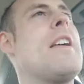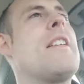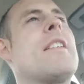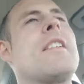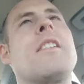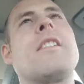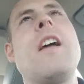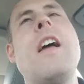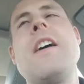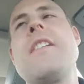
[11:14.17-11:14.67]

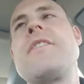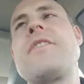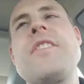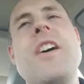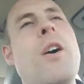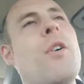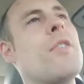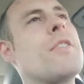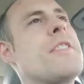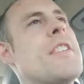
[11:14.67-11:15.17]
had
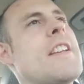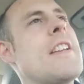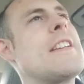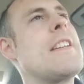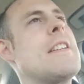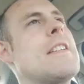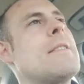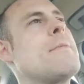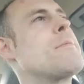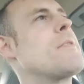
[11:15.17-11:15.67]
solid
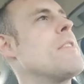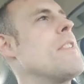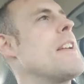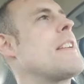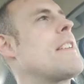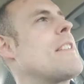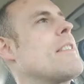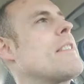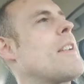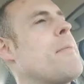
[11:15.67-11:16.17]
teams and they
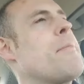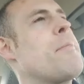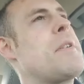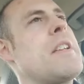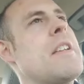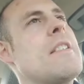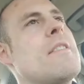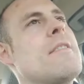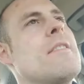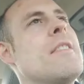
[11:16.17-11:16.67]
could compete,